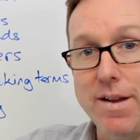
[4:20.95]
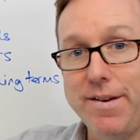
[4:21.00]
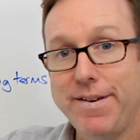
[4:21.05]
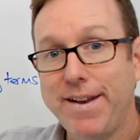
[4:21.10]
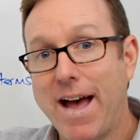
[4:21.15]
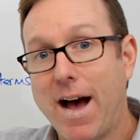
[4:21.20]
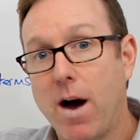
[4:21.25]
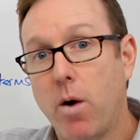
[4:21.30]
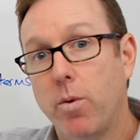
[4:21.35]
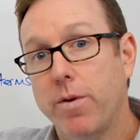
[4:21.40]

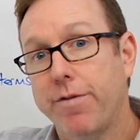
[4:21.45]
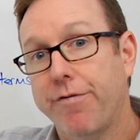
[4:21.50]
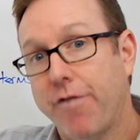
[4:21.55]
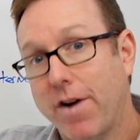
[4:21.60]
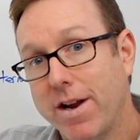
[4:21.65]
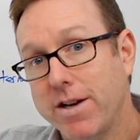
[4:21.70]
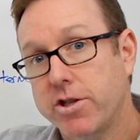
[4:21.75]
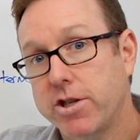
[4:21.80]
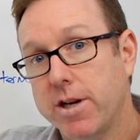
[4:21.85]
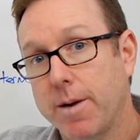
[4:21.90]
Now, with
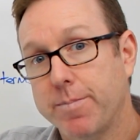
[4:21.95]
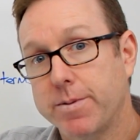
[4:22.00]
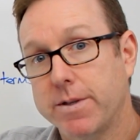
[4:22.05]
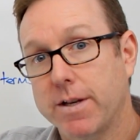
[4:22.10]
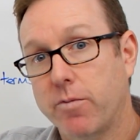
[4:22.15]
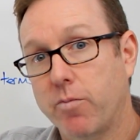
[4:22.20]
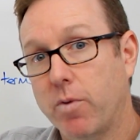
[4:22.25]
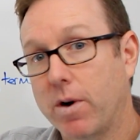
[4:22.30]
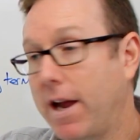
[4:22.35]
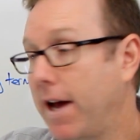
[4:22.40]
friendships
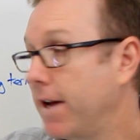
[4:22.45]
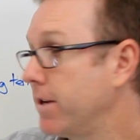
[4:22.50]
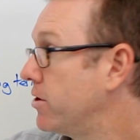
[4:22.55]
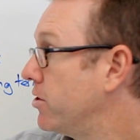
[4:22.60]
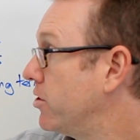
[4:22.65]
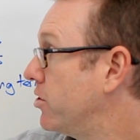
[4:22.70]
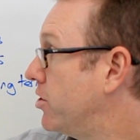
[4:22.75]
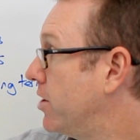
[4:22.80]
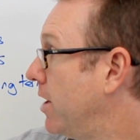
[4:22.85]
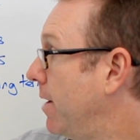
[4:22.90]
and
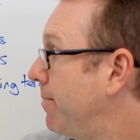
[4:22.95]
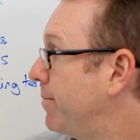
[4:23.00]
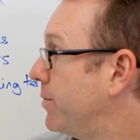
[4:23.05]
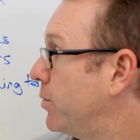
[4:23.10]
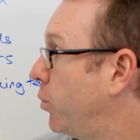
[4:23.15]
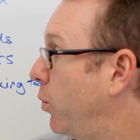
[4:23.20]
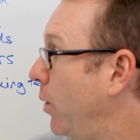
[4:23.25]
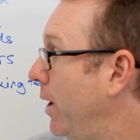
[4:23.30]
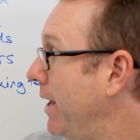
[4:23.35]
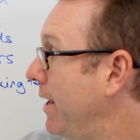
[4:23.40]

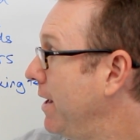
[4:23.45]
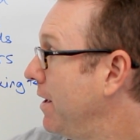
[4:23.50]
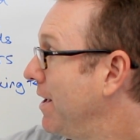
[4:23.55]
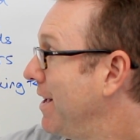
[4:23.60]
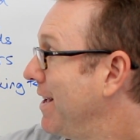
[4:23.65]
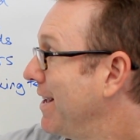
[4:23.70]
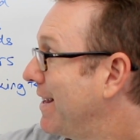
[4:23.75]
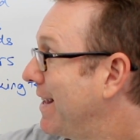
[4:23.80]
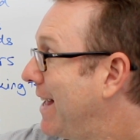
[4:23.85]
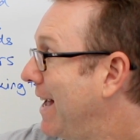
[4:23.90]
relationships, we
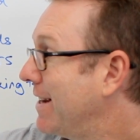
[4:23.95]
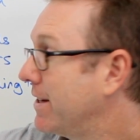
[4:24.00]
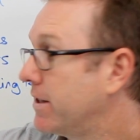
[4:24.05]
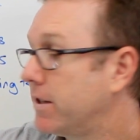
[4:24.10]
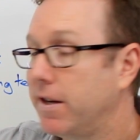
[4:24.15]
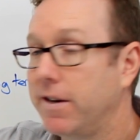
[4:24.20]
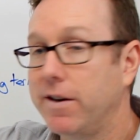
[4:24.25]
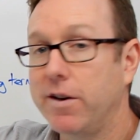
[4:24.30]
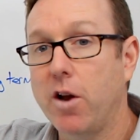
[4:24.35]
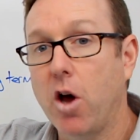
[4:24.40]
get
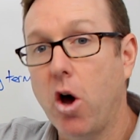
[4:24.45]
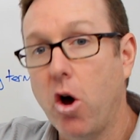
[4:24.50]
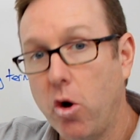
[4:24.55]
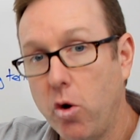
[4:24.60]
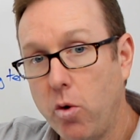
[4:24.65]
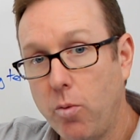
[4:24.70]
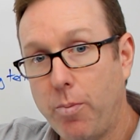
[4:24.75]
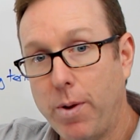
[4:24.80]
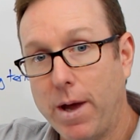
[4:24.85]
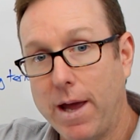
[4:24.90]
to
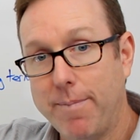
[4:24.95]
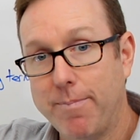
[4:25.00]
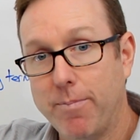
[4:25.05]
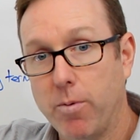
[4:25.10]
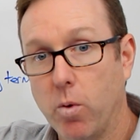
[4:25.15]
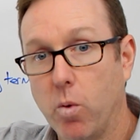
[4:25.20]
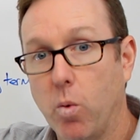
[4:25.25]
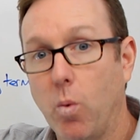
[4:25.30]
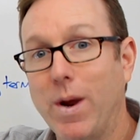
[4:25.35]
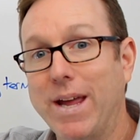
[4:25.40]
know
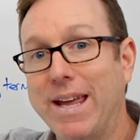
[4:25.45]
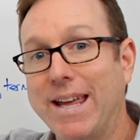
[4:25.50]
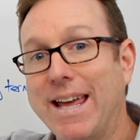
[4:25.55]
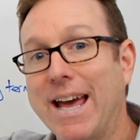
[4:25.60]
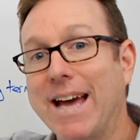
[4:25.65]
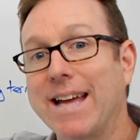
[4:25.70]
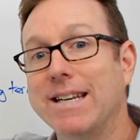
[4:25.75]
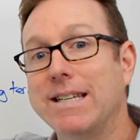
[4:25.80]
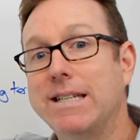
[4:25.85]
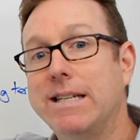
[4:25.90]
people. We
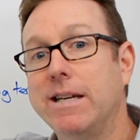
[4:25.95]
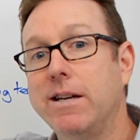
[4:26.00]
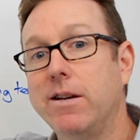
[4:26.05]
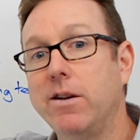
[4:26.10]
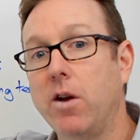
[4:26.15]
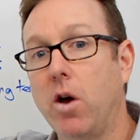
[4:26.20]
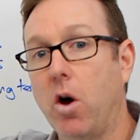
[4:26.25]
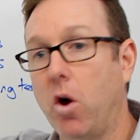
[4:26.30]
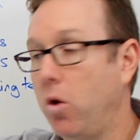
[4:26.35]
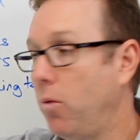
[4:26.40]
get to
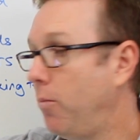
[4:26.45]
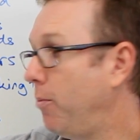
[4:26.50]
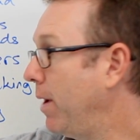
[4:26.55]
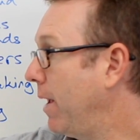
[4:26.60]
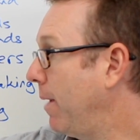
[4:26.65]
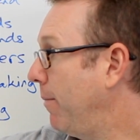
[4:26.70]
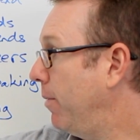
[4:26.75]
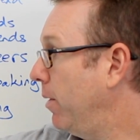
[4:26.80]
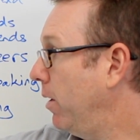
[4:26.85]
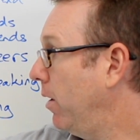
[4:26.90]
know
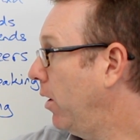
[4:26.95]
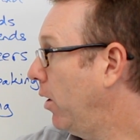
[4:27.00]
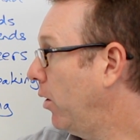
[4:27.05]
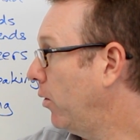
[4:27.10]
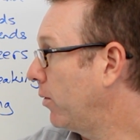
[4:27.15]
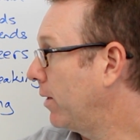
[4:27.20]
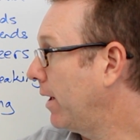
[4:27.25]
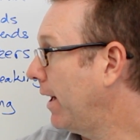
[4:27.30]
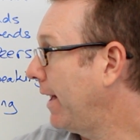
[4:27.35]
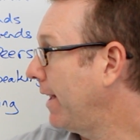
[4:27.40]
people,
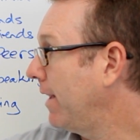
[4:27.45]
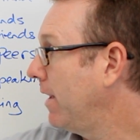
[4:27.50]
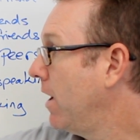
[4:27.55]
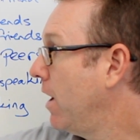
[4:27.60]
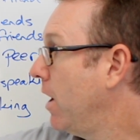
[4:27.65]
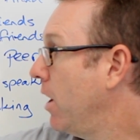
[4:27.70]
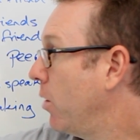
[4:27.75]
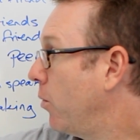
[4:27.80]
okay?